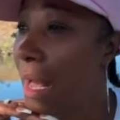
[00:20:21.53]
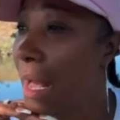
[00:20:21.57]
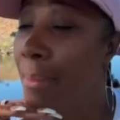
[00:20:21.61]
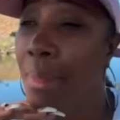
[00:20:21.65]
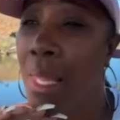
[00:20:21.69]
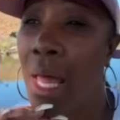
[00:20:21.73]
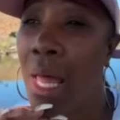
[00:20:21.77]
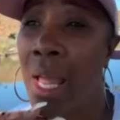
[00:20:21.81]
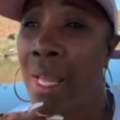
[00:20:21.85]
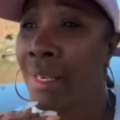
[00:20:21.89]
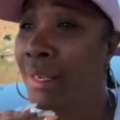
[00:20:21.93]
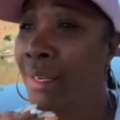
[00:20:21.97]

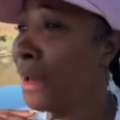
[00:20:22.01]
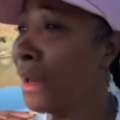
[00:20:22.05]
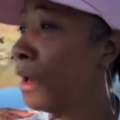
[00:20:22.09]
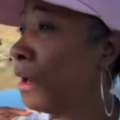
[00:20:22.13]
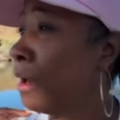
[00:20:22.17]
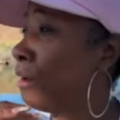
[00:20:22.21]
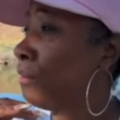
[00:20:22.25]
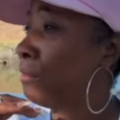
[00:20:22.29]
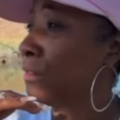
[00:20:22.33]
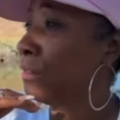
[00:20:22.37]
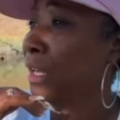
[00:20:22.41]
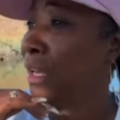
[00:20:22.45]
I'm like,
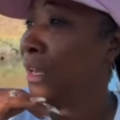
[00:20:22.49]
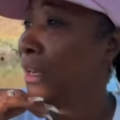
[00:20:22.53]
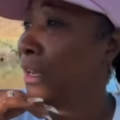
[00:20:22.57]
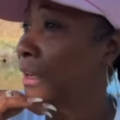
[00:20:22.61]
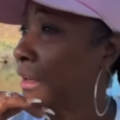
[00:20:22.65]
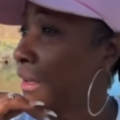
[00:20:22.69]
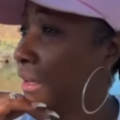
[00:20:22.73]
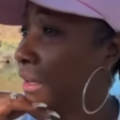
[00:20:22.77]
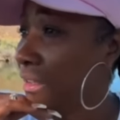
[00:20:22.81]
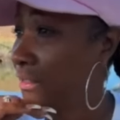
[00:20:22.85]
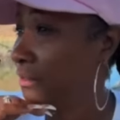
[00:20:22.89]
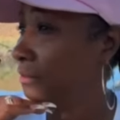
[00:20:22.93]
no,
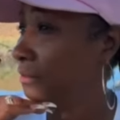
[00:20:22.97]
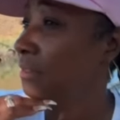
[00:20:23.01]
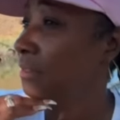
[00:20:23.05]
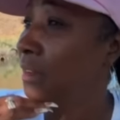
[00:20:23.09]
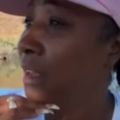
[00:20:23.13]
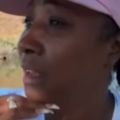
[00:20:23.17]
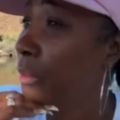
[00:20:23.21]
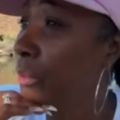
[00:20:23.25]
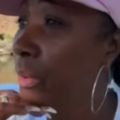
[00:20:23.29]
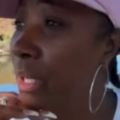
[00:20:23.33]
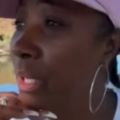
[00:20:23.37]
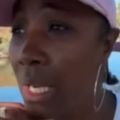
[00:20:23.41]
nigga,